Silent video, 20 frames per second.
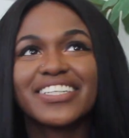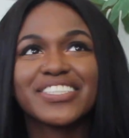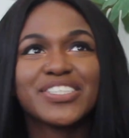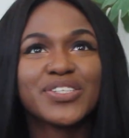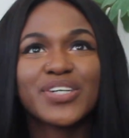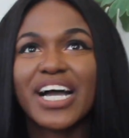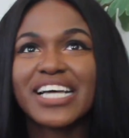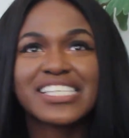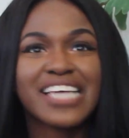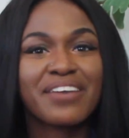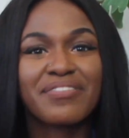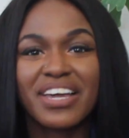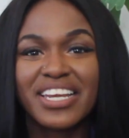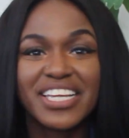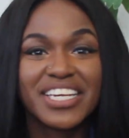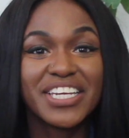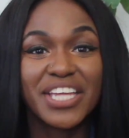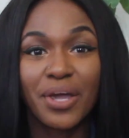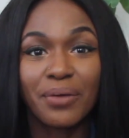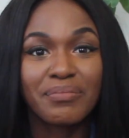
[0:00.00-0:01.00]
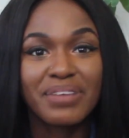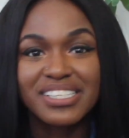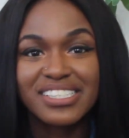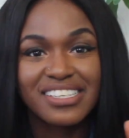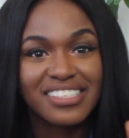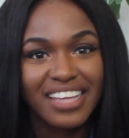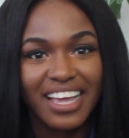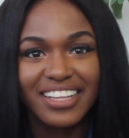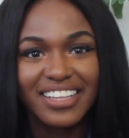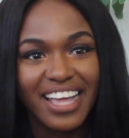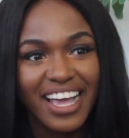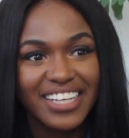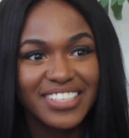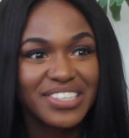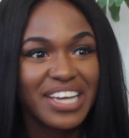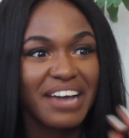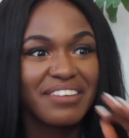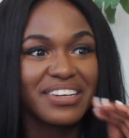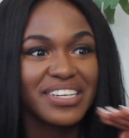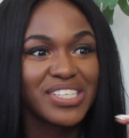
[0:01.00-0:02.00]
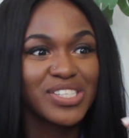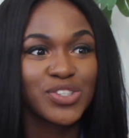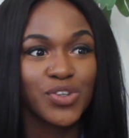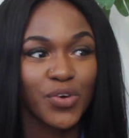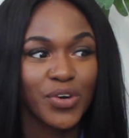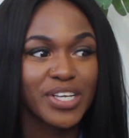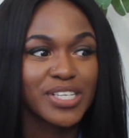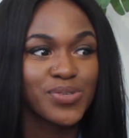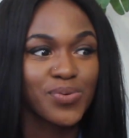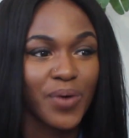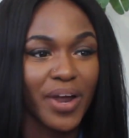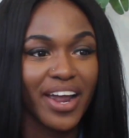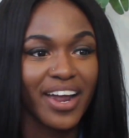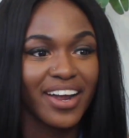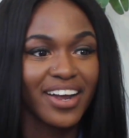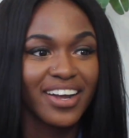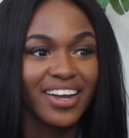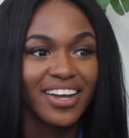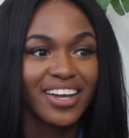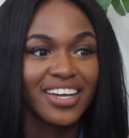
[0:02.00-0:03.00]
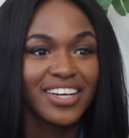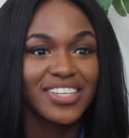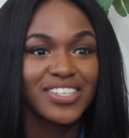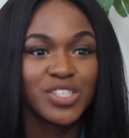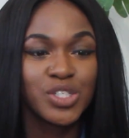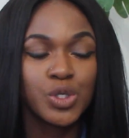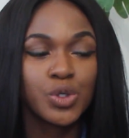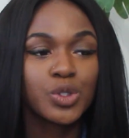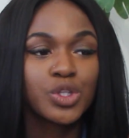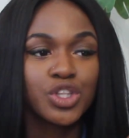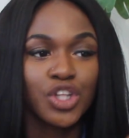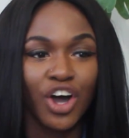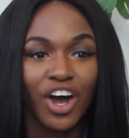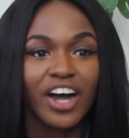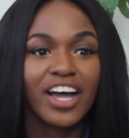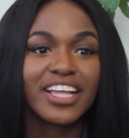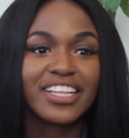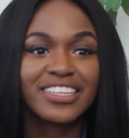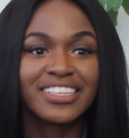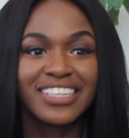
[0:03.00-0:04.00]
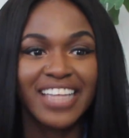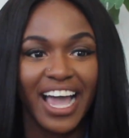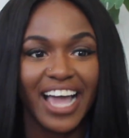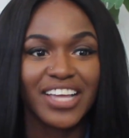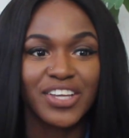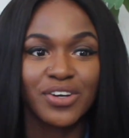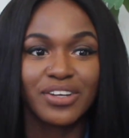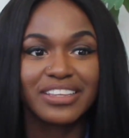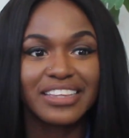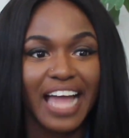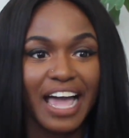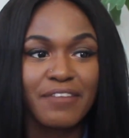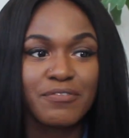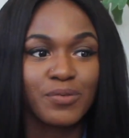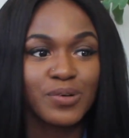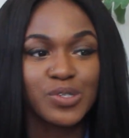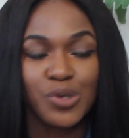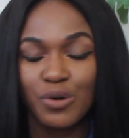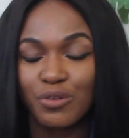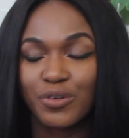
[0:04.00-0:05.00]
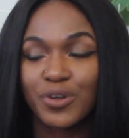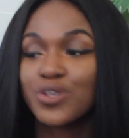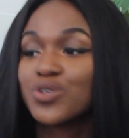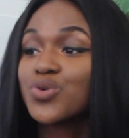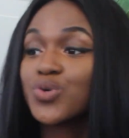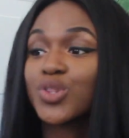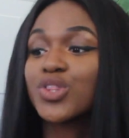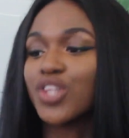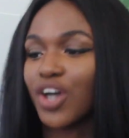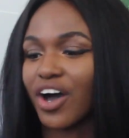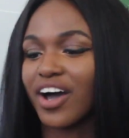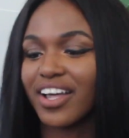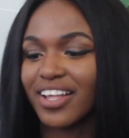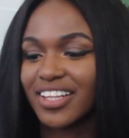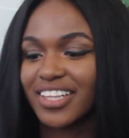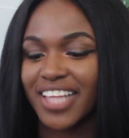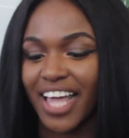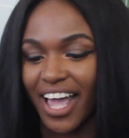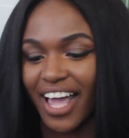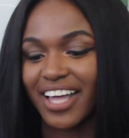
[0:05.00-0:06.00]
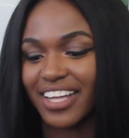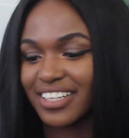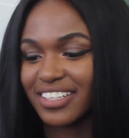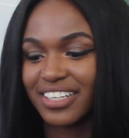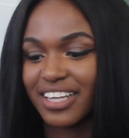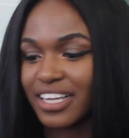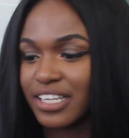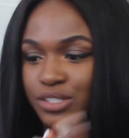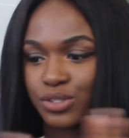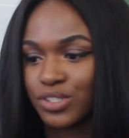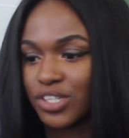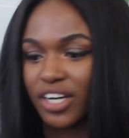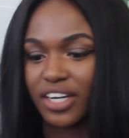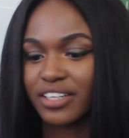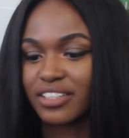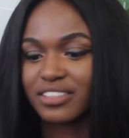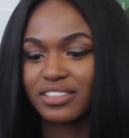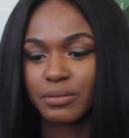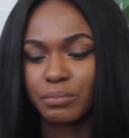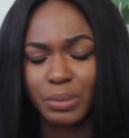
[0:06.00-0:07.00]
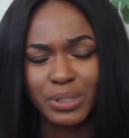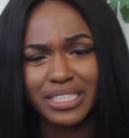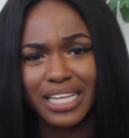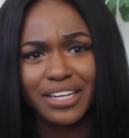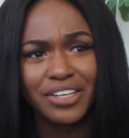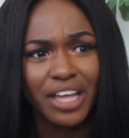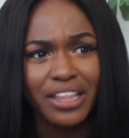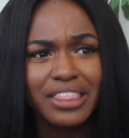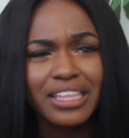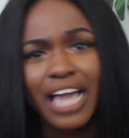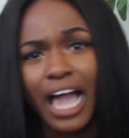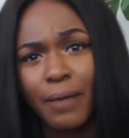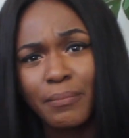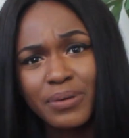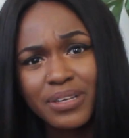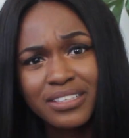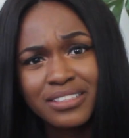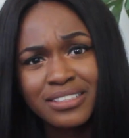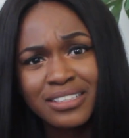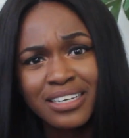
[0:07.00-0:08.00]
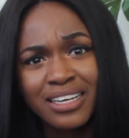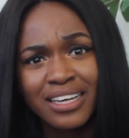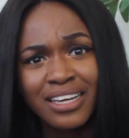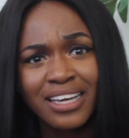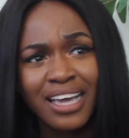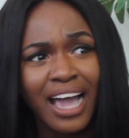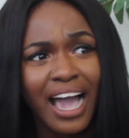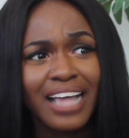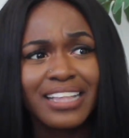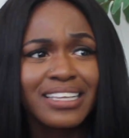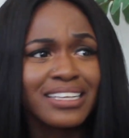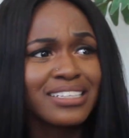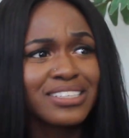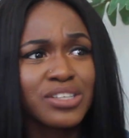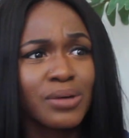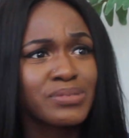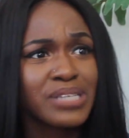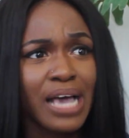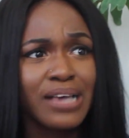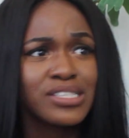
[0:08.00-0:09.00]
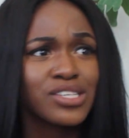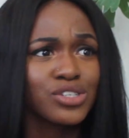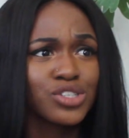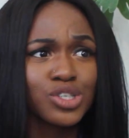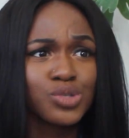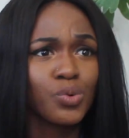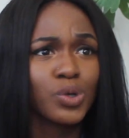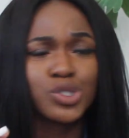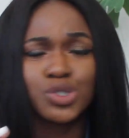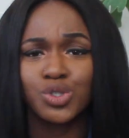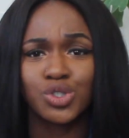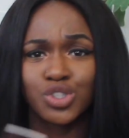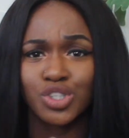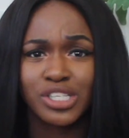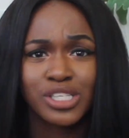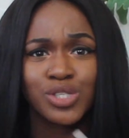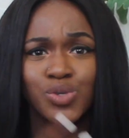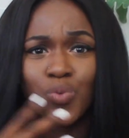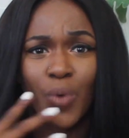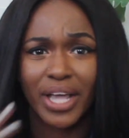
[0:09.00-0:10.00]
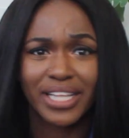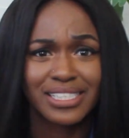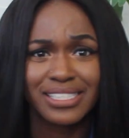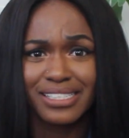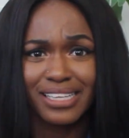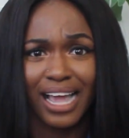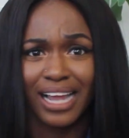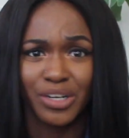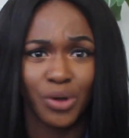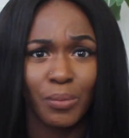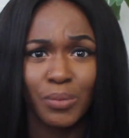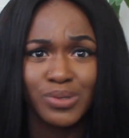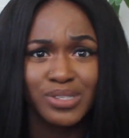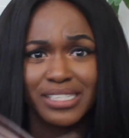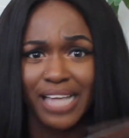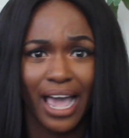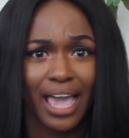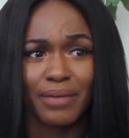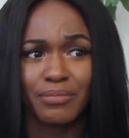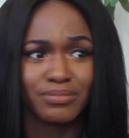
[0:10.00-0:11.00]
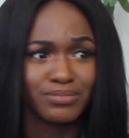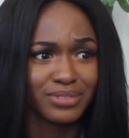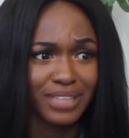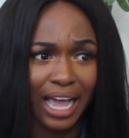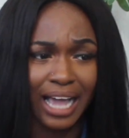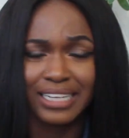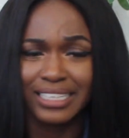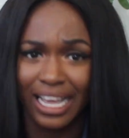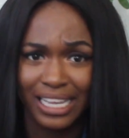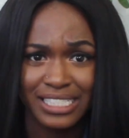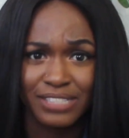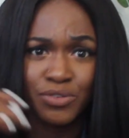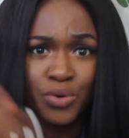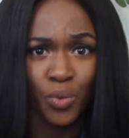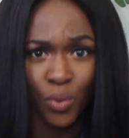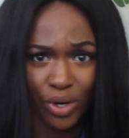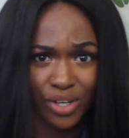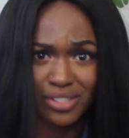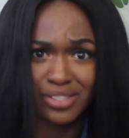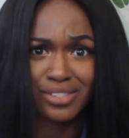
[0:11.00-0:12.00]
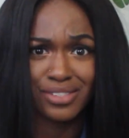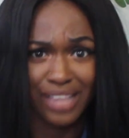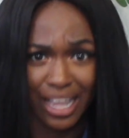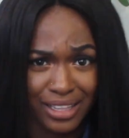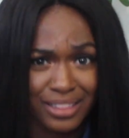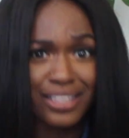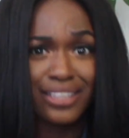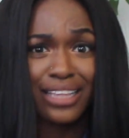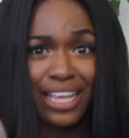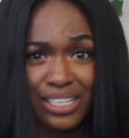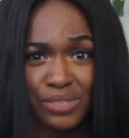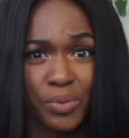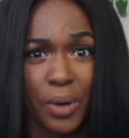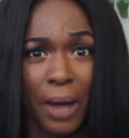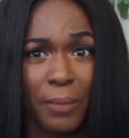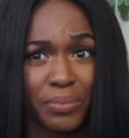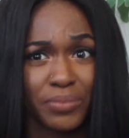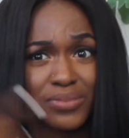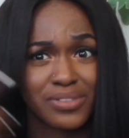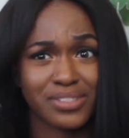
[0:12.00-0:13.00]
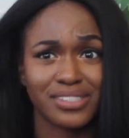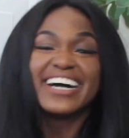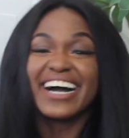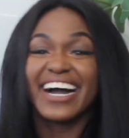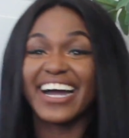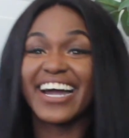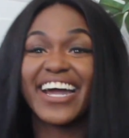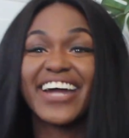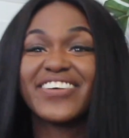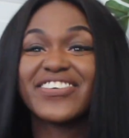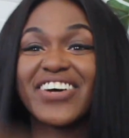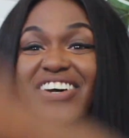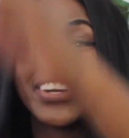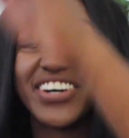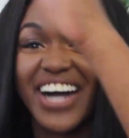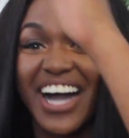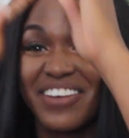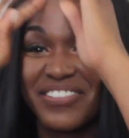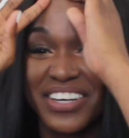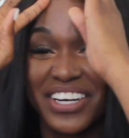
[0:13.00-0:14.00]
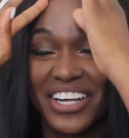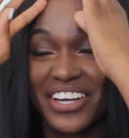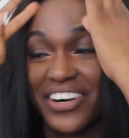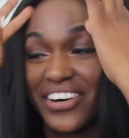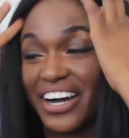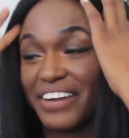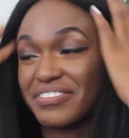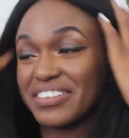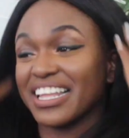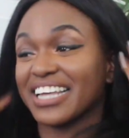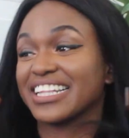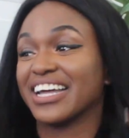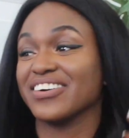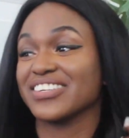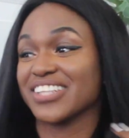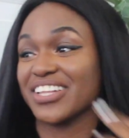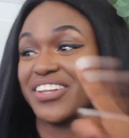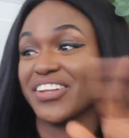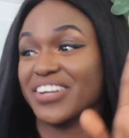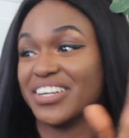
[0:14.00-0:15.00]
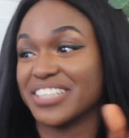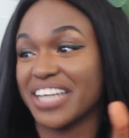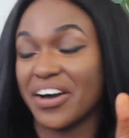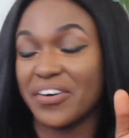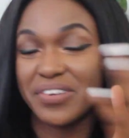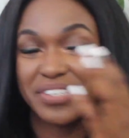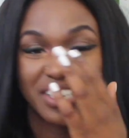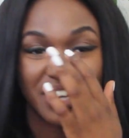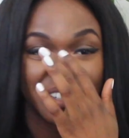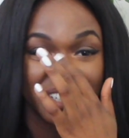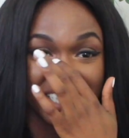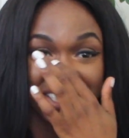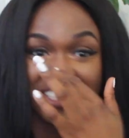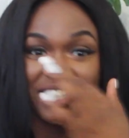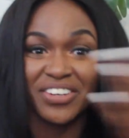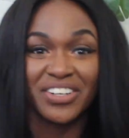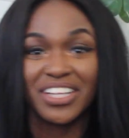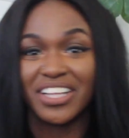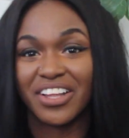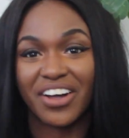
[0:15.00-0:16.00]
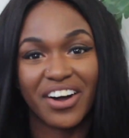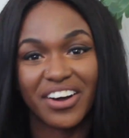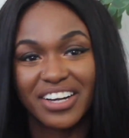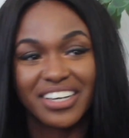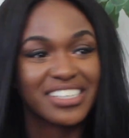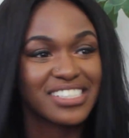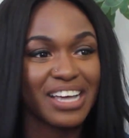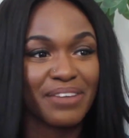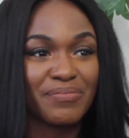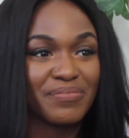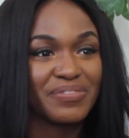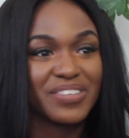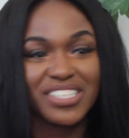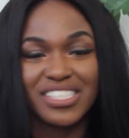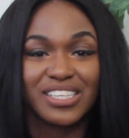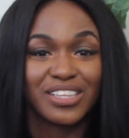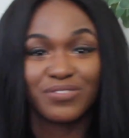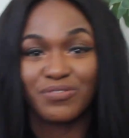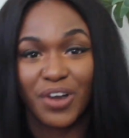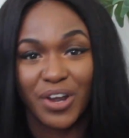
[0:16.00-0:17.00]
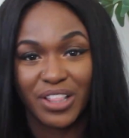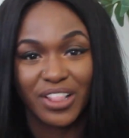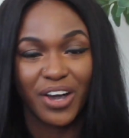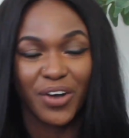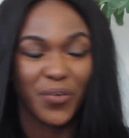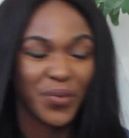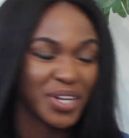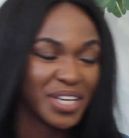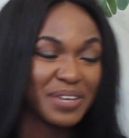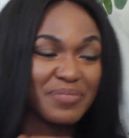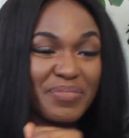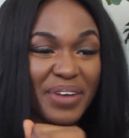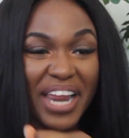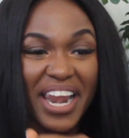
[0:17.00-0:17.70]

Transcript: Do you guys have any near misses like that? Do you have any stories where you thought that your life was over? You thought that it's done, but then nothing happened? I think sometimes they just want you to just sweat and almost die. And that's even worse. I think that's what happens. Alright, well, I'm gonna go. I feel like that was unnecessarily long because I'm just very long-winded.